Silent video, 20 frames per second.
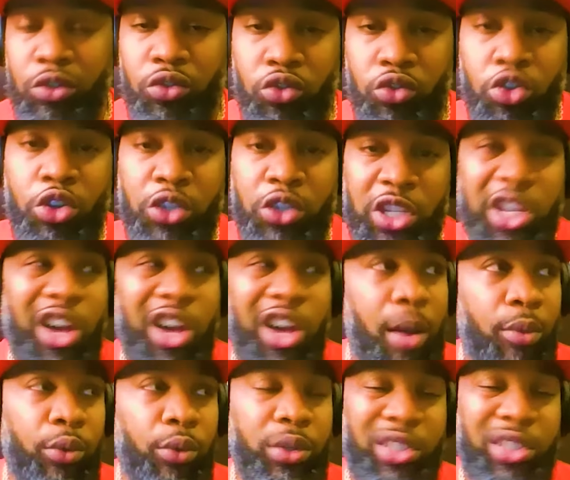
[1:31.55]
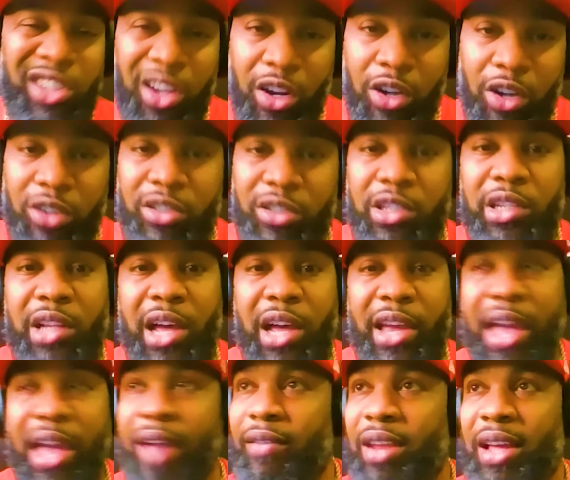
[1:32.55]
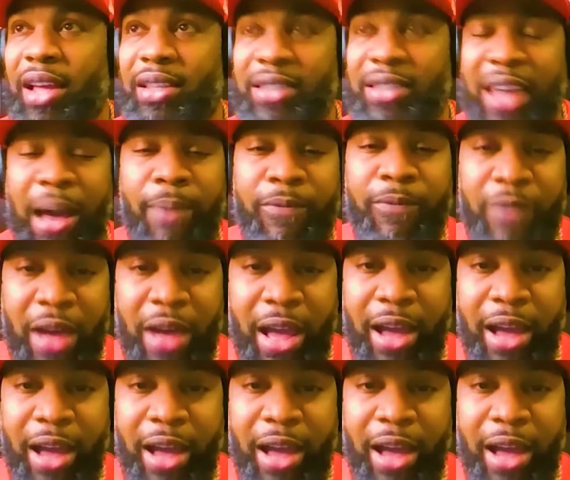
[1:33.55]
you'll see Auburn return to like having that top